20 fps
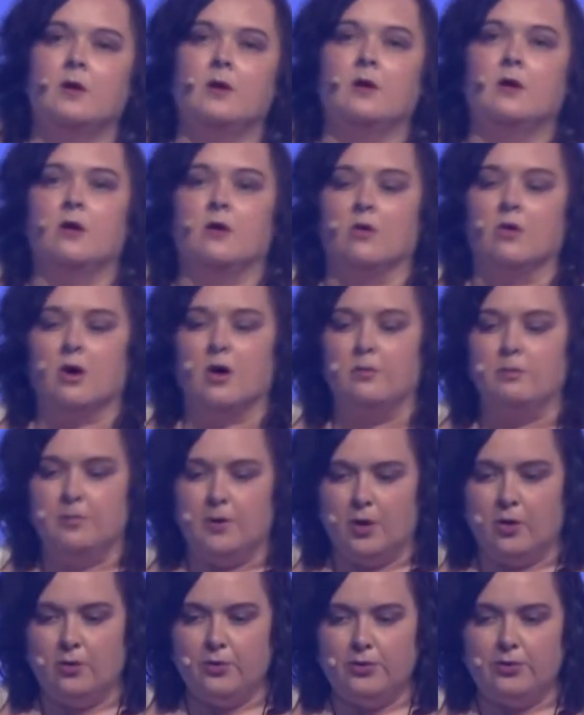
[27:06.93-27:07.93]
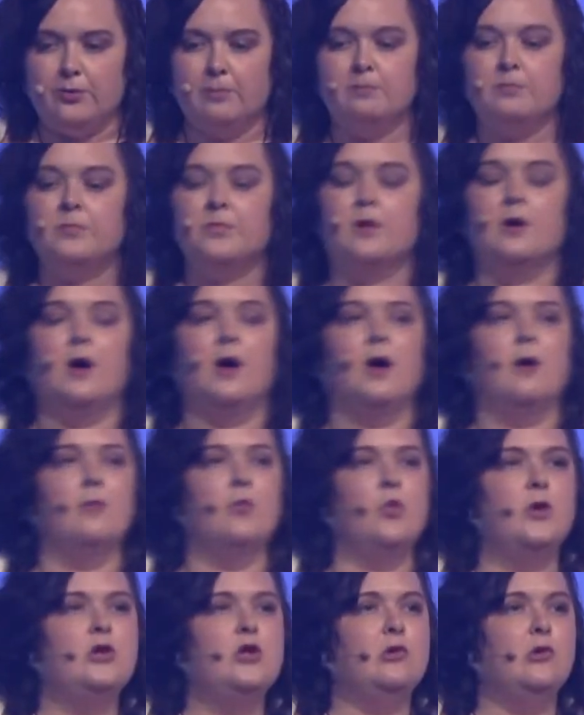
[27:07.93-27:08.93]
or on both. Um,
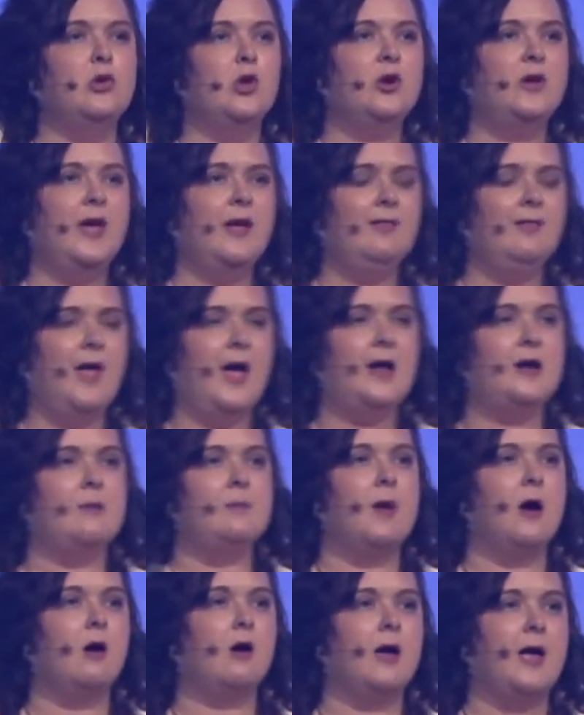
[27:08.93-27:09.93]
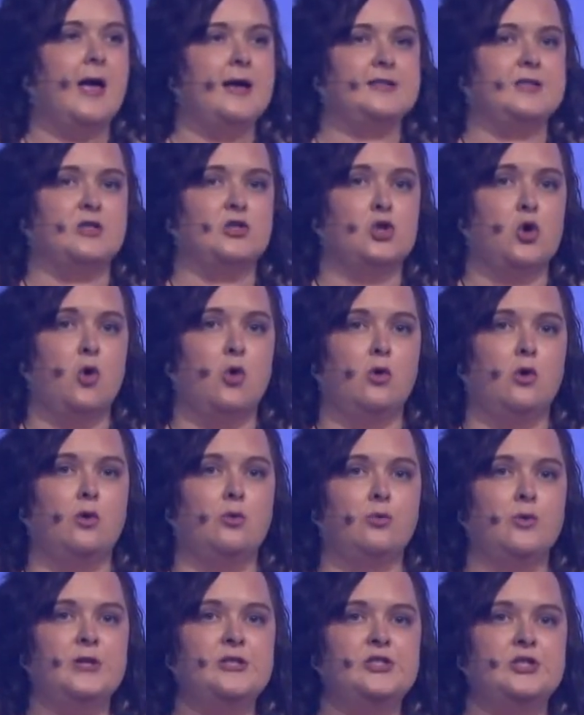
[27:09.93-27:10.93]
when you look at Latin America as a total
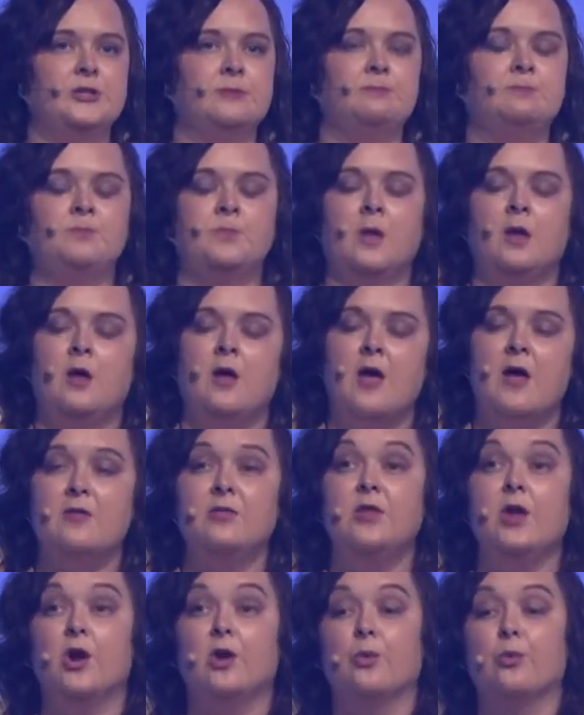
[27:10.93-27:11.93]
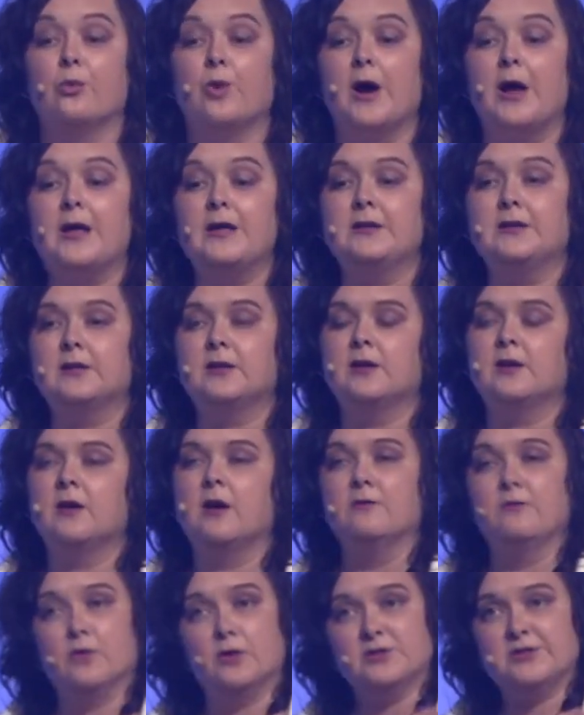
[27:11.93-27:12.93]
region and their rank
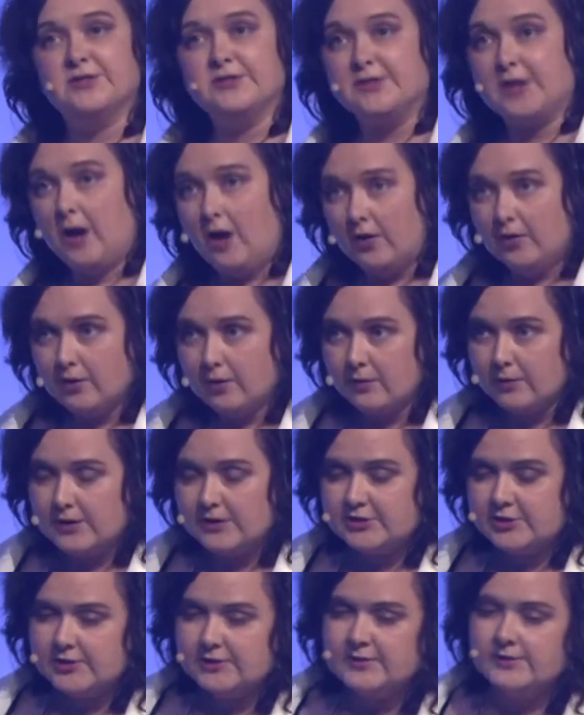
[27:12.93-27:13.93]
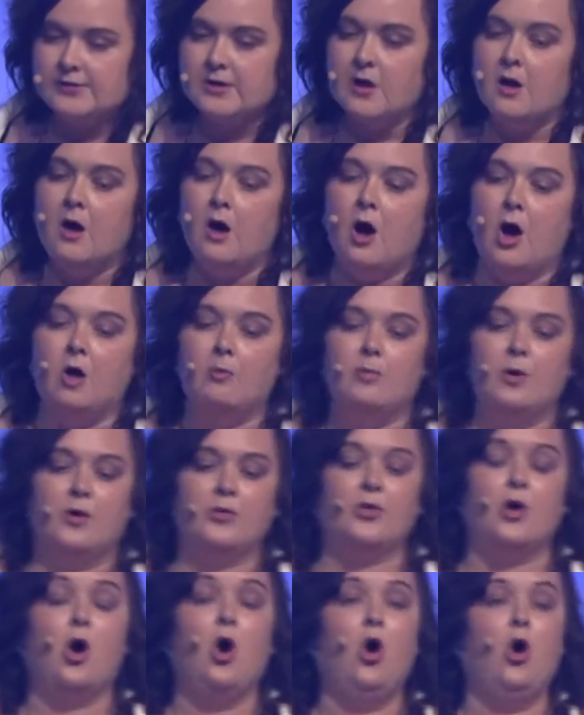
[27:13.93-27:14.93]
versus other regions on
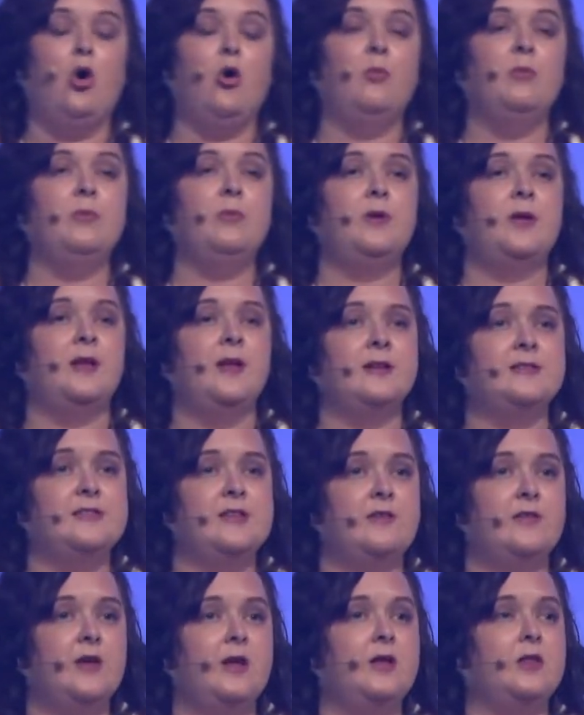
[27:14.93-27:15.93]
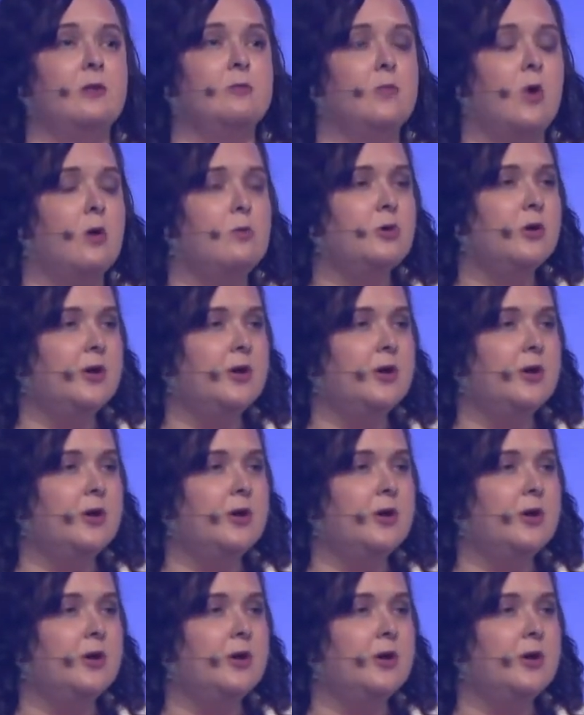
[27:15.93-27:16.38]
both the home connectivity and the mobile